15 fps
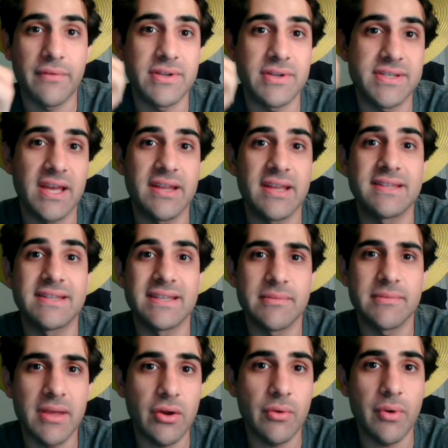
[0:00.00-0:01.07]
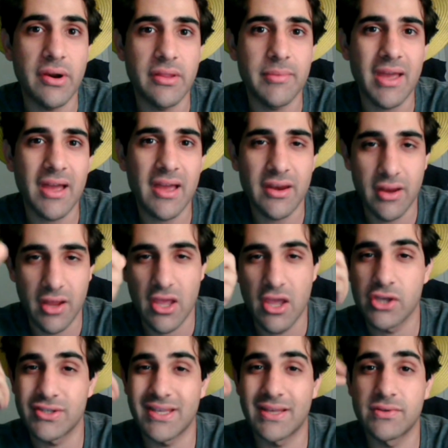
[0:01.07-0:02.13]
Sané did make a run in the behind,
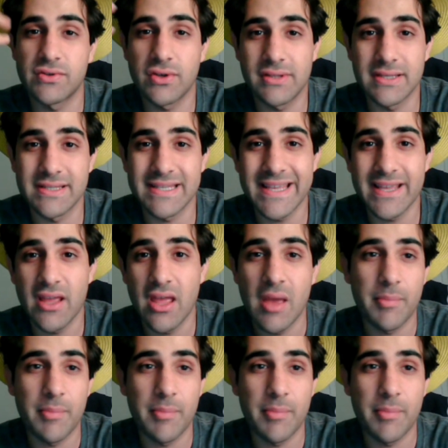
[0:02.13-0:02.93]
so that was good to see.